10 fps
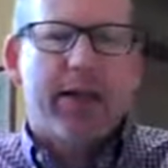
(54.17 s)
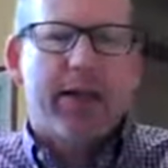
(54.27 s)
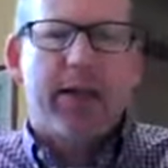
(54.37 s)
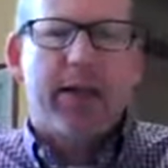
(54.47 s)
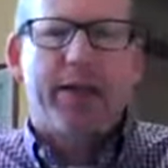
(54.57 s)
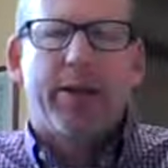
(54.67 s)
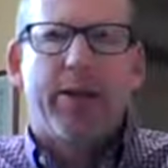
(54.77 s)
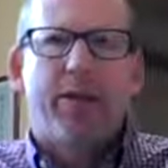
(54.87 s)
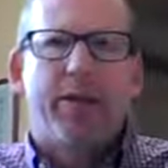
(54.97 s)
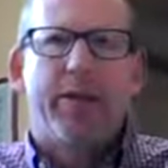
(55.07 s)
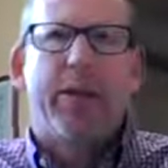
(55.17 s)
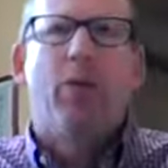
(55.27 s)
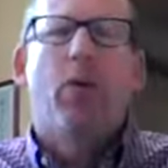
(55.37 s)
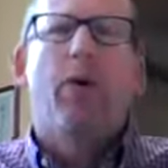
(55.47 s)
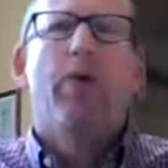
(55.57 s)
and uh, we're
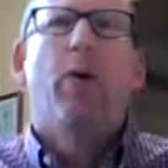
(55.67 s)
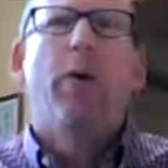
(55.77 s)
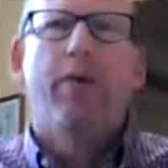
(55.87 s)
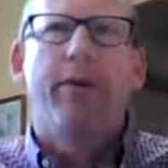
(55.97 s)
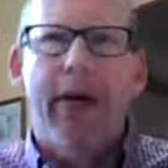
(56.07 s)
seeing more and more of